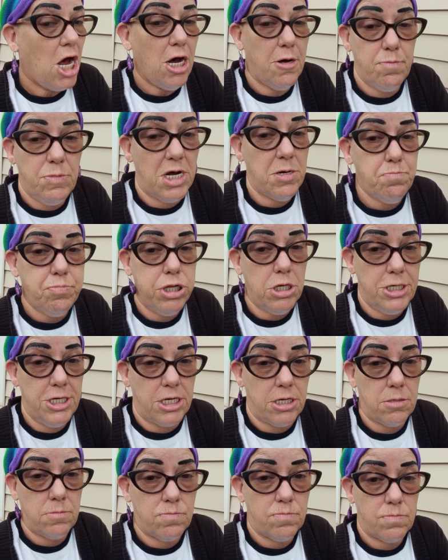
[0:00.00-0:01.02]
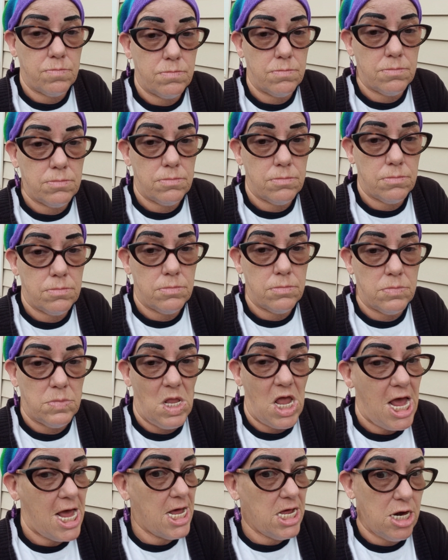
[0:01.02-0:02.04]
I'm not playing.
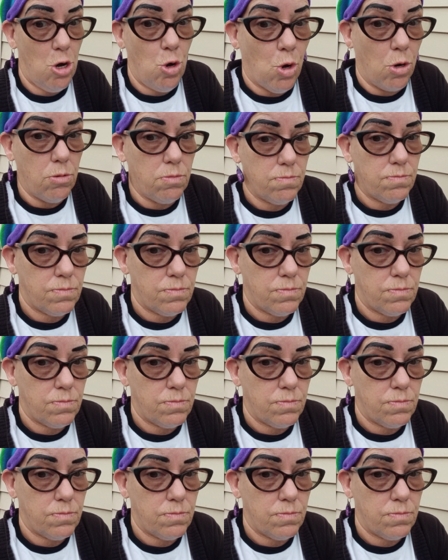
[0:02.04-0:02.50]
At all.